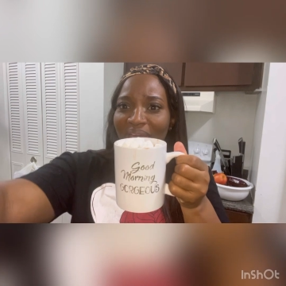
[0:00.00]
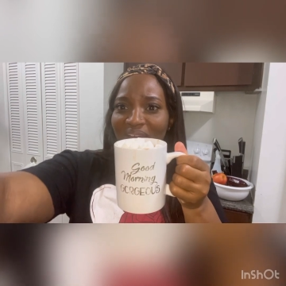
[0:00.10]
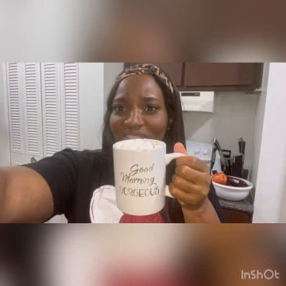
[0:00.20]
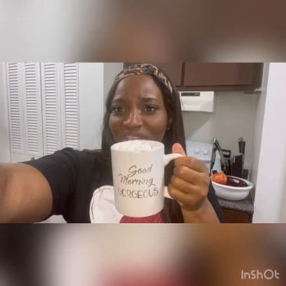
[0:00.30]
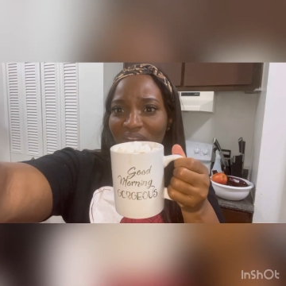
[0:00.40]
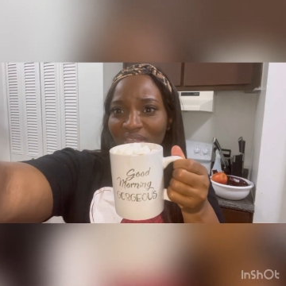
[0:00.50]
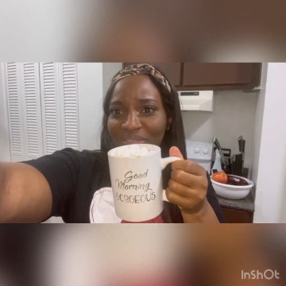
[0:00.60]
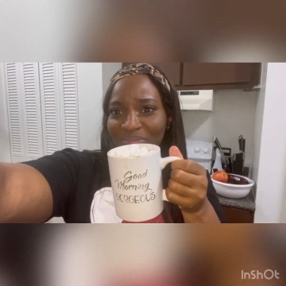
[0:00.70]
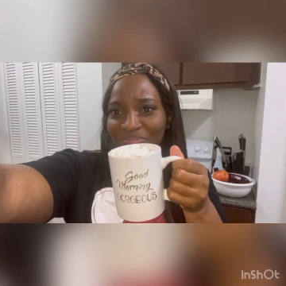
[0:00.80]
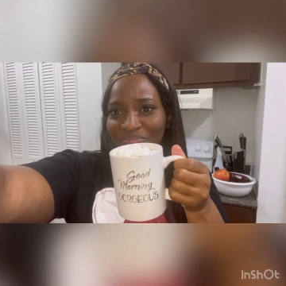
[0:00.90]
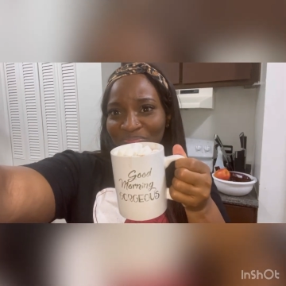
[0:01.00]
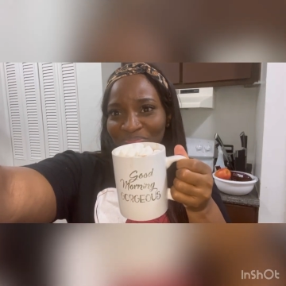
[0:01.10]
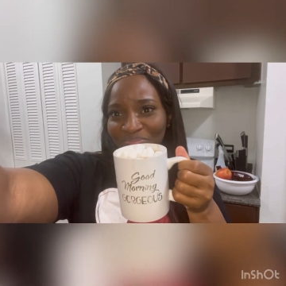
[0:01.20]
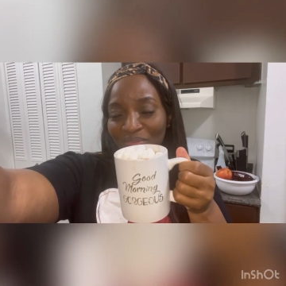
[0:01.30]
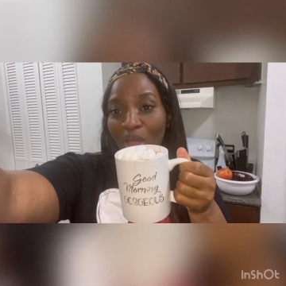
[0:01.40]
hot chocolate.
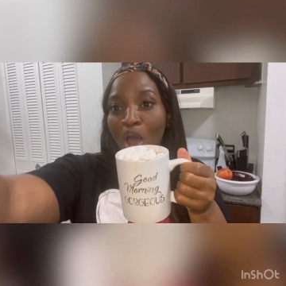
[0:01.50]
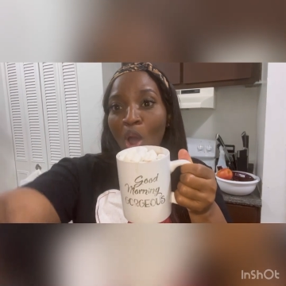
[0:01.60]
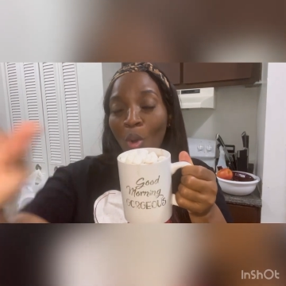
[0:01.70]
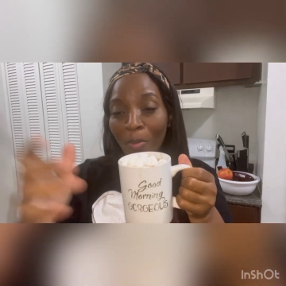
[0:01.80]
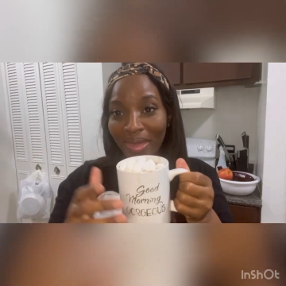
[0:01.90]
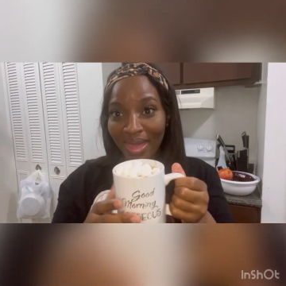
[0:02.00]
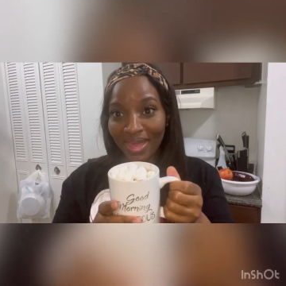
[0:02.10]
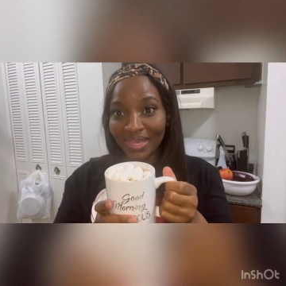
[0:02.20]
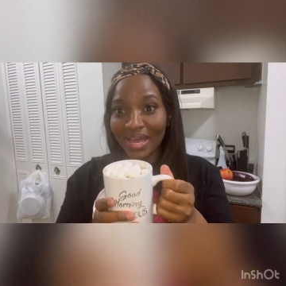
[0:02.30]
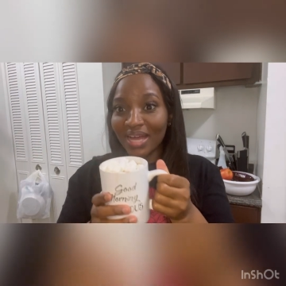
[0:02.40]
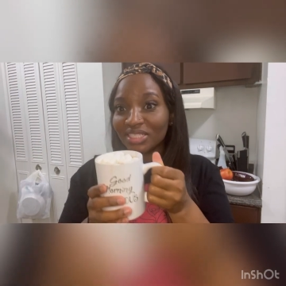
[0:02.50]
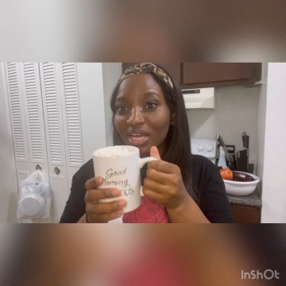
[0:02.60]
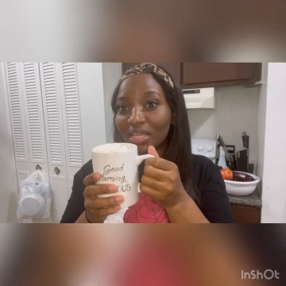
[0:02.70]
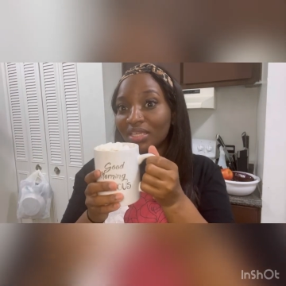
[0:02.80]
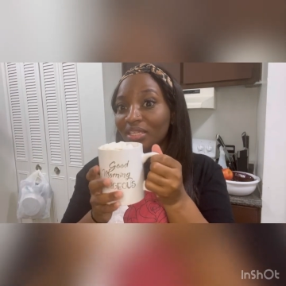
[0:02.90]
Homemade hot
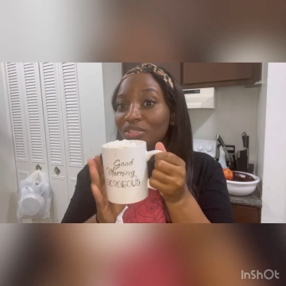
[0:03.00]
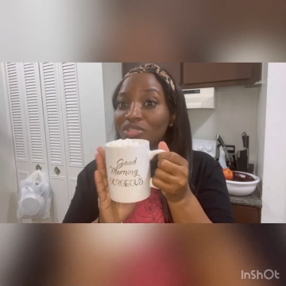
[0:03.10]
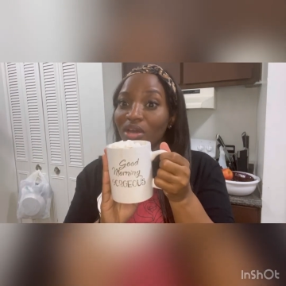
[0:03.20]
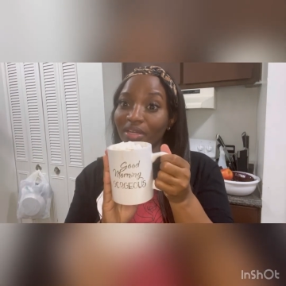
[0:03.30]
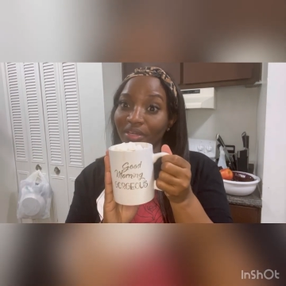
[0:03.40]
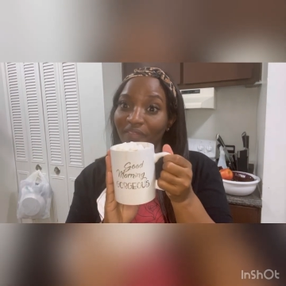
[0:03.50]
chocolate. You saw it here